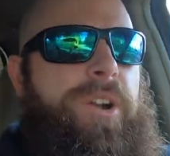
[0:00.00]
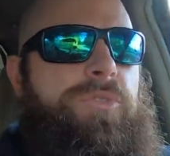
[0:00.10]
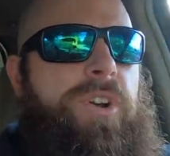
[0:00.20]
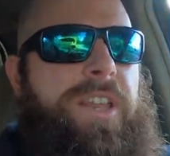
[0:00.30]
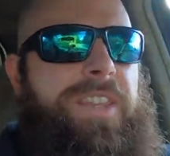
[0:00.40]
that
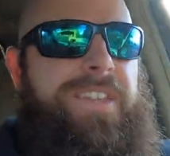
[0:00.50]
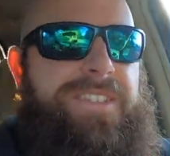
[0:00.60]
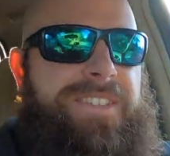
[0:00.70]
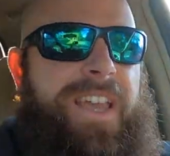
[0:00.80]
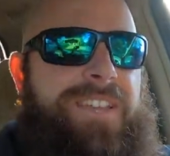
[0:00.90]
are running the
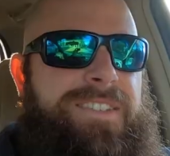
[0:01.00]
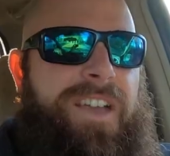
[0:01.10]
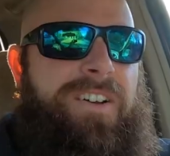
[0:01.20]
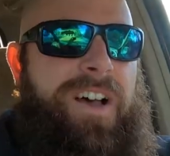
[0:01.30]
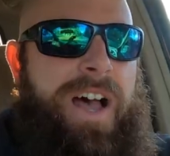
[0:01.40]
estate
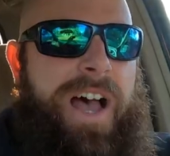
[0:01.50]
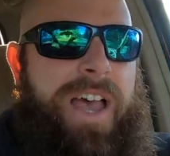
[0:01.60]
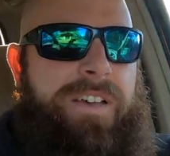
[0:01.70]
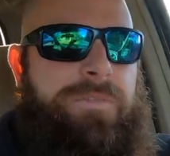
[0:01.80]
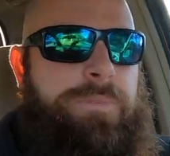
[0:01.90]
sale,
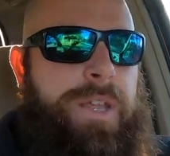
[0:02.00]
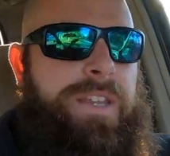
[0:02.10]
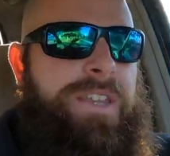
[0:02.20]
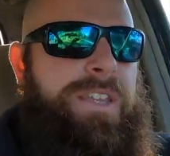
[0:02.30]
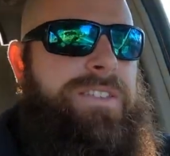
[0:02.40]
I've
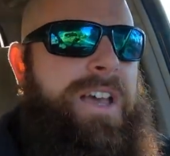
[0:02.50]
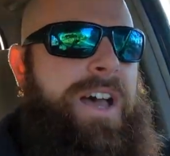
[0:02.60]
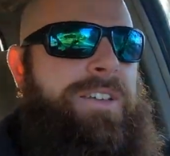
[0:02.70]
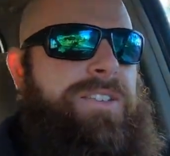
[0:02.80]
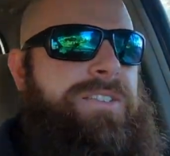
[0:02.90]
been to these
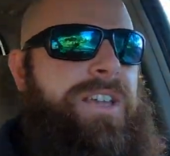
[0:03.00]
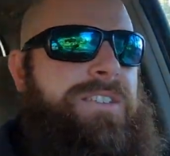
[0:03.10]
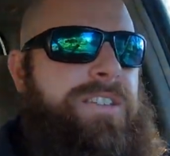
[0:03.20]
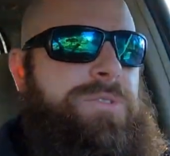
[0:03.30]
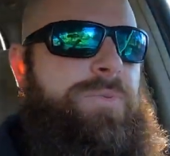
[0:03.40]
guys'
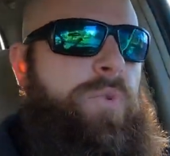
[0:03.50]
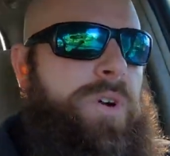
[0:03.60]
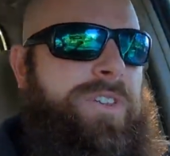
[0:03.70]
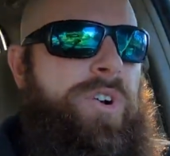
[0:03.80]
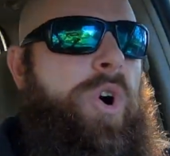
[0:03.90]
estate sales
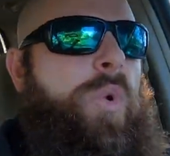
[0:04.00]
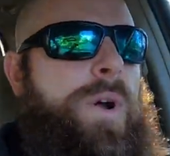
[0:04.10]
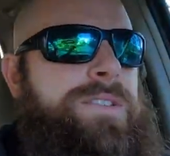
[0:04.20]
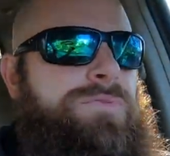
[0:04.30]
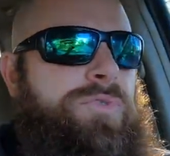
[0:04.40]
before and they're
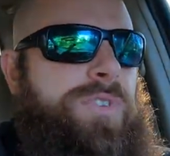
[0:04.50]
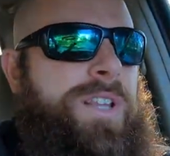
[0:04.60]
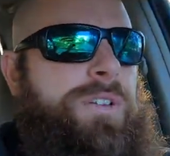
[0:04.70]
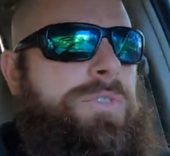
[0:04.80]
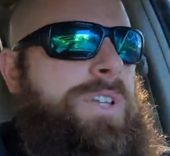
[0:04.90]
always
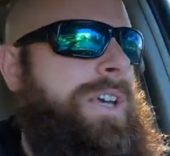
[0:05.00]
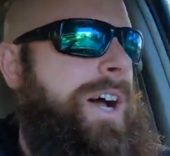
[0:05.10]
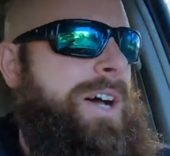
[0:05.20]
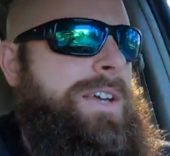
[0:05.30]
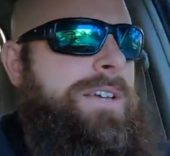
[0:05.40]
really, really
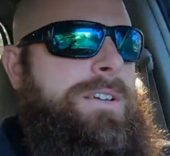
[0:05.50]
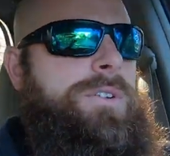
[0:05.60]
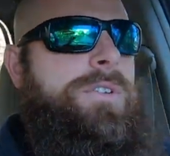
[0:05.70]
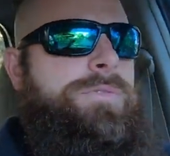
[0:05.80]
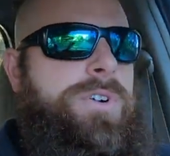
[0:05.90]
high
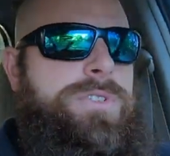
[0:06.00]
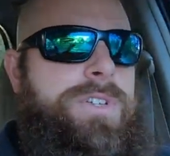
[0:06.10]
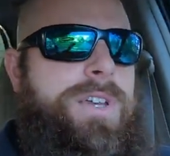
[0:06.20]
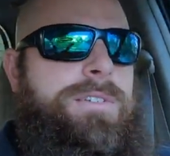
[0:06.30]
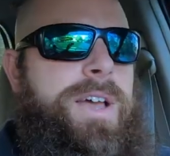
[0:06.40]
on the
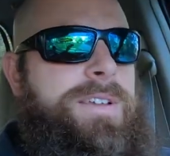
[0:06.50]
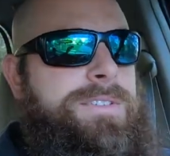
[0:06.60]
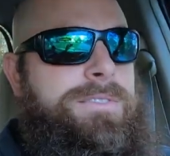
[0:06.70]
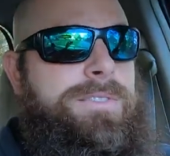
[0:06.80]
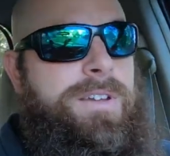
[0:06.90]
first day.
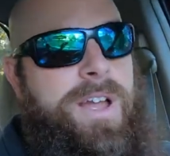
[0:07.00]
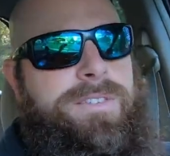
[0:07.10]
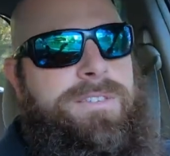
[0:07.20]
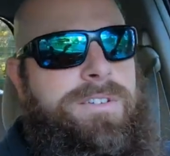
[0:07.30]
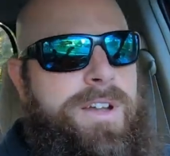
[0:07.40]
Actually,
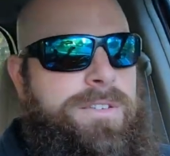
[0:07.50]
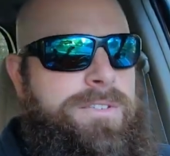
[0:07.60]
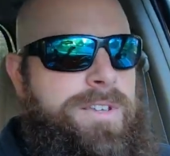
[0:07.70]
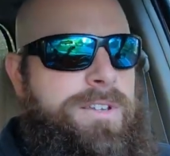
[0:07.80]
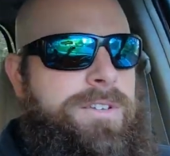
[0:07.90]
I think they're high
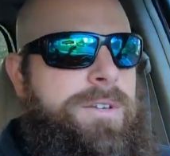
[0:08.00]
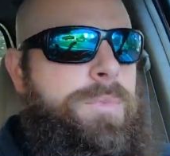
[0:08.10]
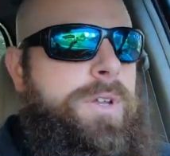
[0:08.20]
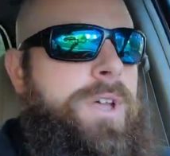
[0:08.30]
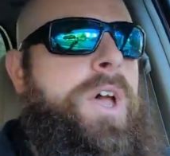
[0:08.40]
on the second day,
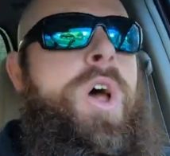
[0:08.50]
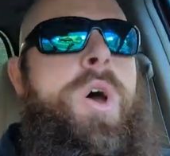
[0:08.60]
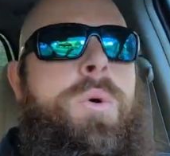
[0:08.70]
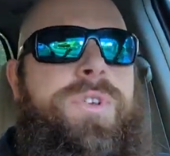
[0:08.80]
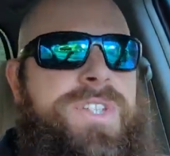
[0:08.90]
but
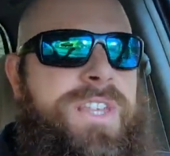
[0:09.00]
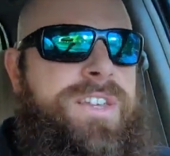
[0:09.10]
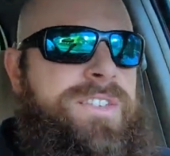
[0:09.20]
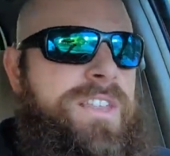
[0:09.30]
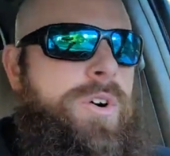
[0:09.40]
we'll see.
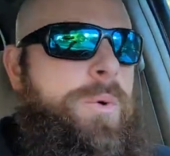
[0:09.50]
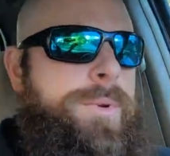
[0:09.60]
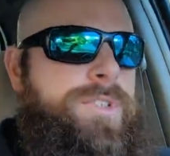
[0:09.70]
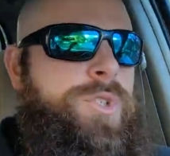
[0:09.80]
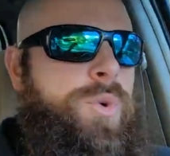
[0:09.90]
They say they have a whole
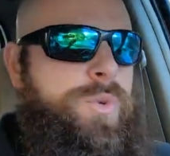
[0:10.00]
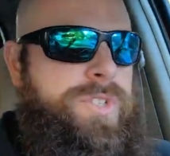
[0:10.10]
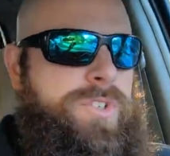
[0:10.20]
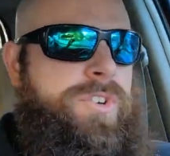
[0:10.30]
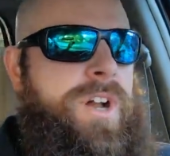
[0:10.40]
bunch of
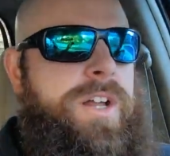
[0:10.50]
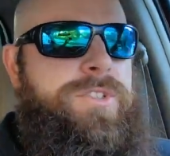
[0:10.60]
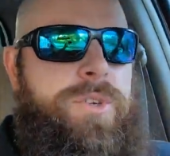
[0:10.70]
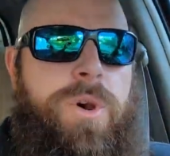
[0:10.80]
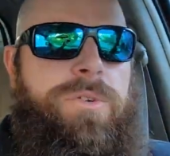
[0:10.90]
tools in the
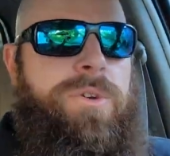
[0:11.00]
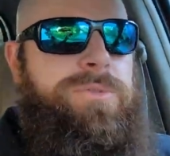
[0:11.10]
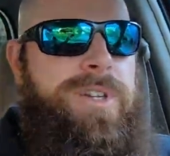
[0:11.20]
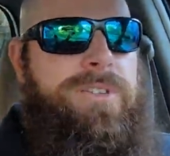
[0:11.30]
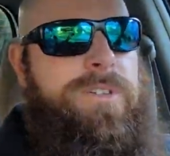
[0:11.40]
garage, so I'll go
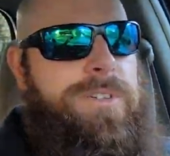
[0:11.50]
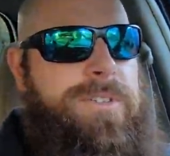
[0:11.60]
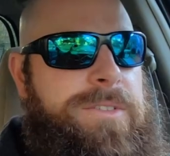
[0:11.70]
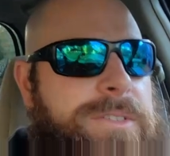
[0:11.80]
take a look.